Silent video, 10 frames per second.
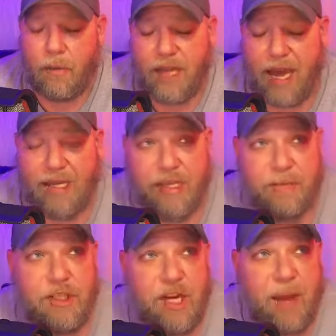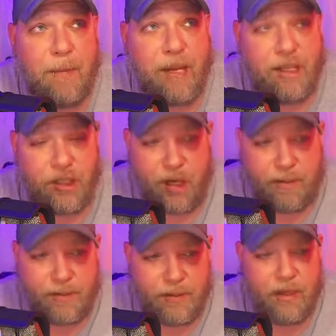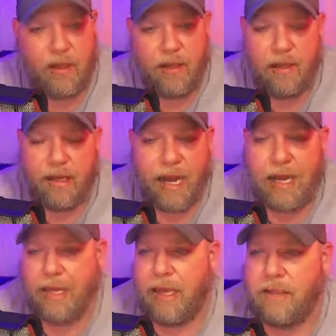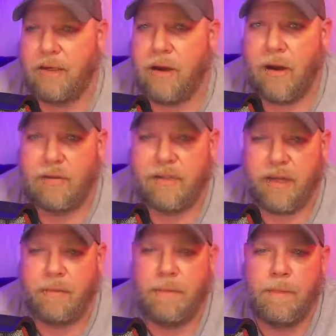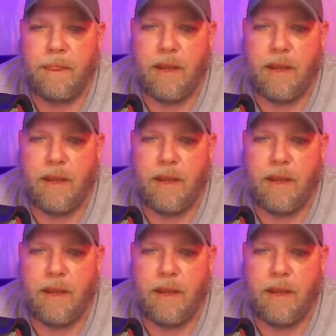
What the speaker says: tag team championships. I can't talk all of a sudden.